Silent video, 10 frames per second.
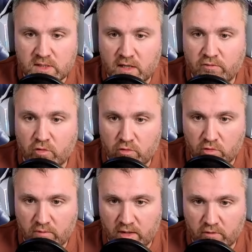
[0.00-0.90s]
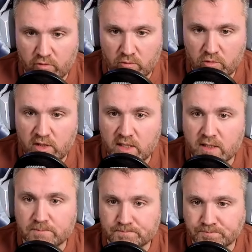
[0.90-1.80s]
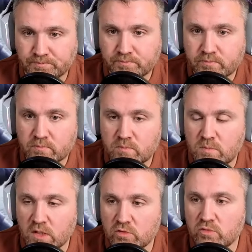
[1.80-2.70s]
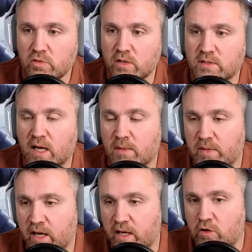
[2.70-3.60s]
for your level of your building to not lag behind.